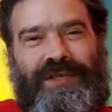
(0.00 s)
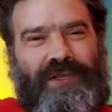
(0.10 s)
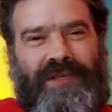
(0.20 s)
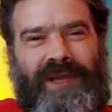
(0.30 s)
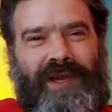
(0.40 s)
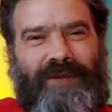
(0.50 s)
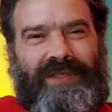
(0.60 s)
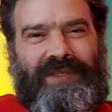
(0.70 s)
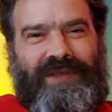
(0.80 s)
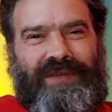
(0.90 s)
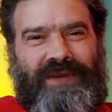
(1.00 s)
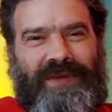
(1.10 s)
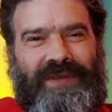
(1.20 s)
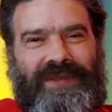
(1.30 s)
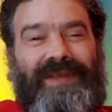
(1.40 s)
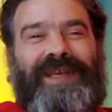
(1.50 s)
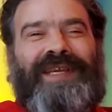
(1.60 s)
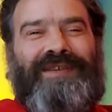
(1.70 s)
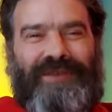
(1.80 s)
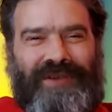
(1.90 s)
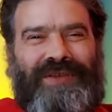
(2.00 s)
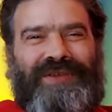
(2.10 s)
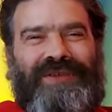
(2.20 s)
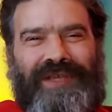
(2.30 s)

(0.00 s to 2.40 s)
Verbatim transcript: just can't resist, folks. He just